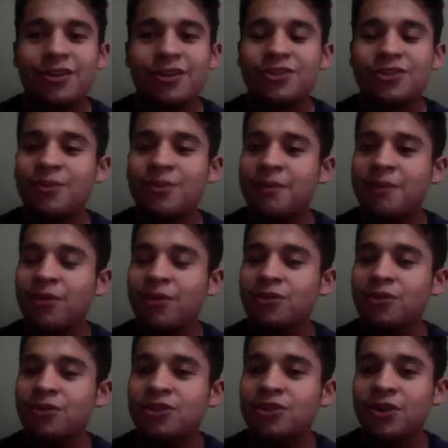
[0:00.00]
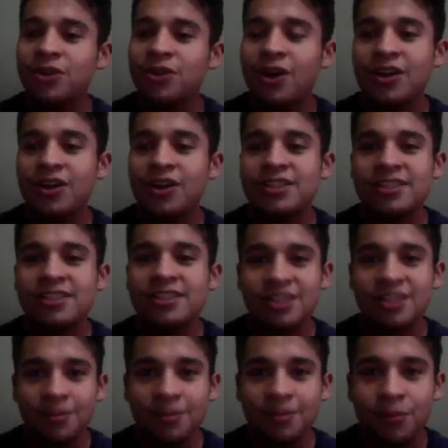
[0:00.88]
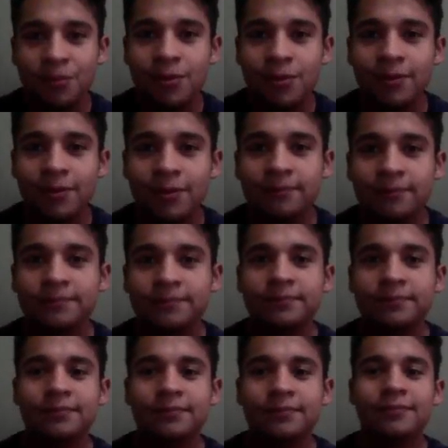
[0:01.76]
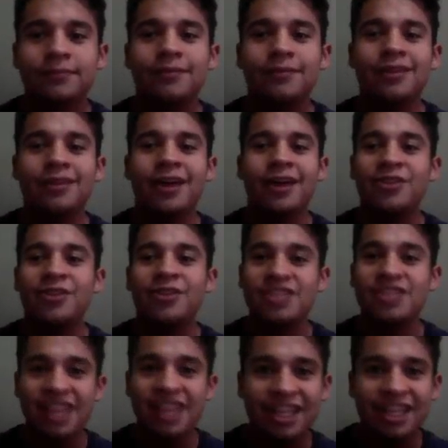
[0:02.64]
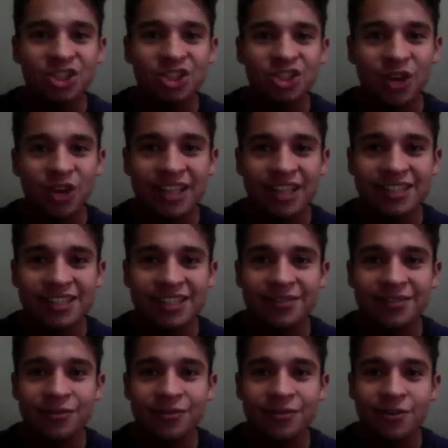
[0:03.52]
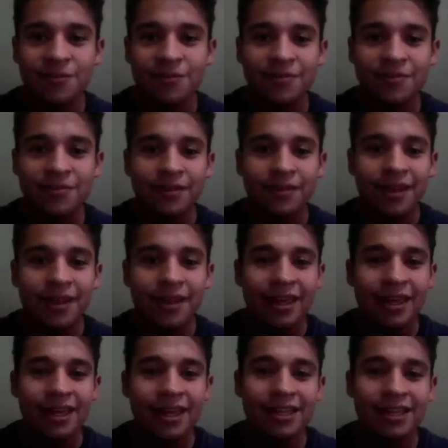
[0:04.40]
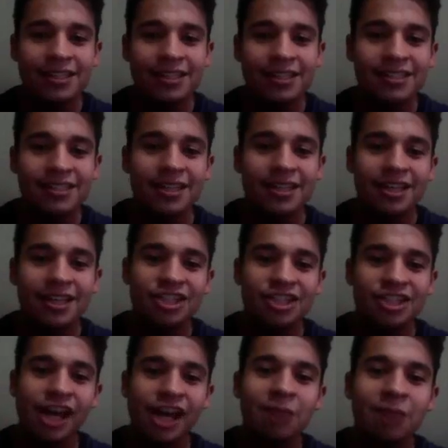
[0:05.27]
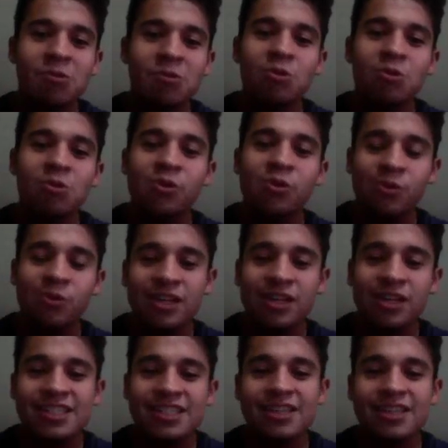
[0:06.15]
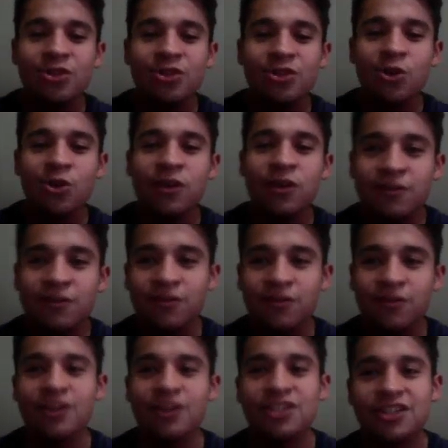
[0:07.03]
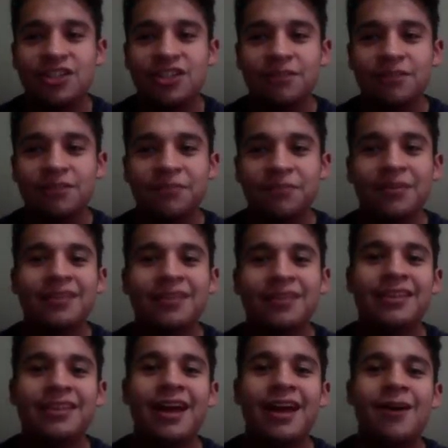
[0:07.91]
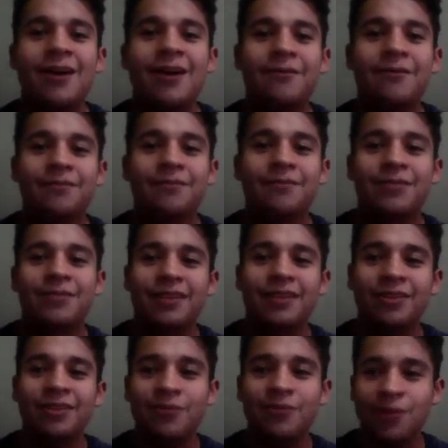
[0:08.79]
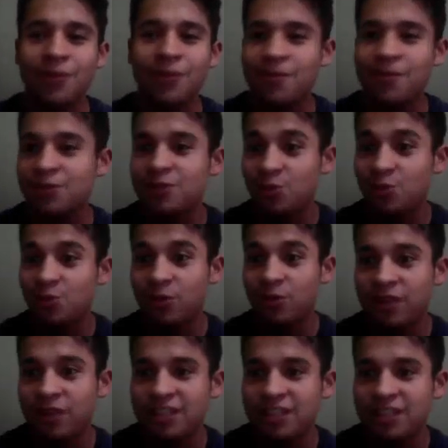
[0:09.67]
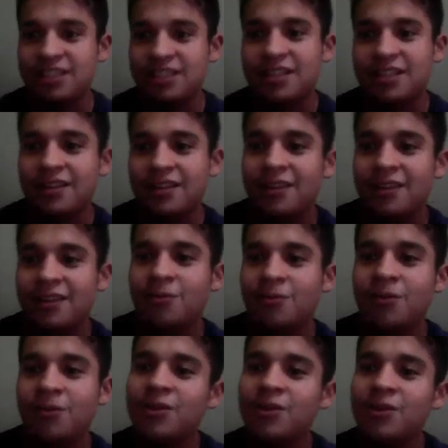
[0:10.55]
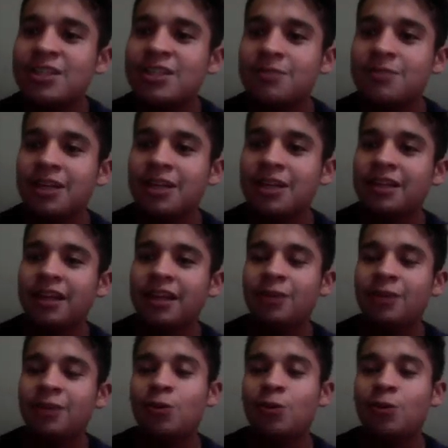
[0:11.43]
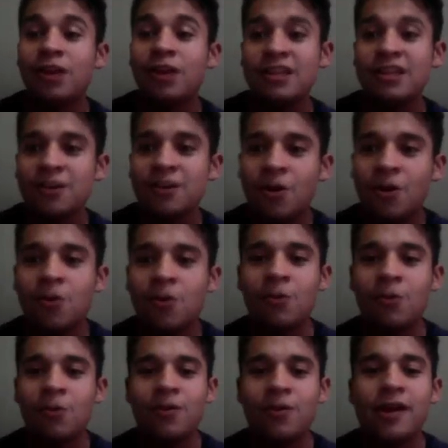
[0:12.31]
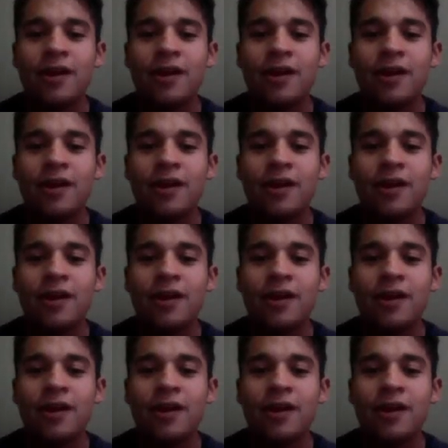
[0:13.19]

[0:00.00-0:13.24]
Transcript: So my mother took us to the pool. Now, the second transitive verb is Jack will release 30 fish. Now, the verb is release. Release meaning that he will let go.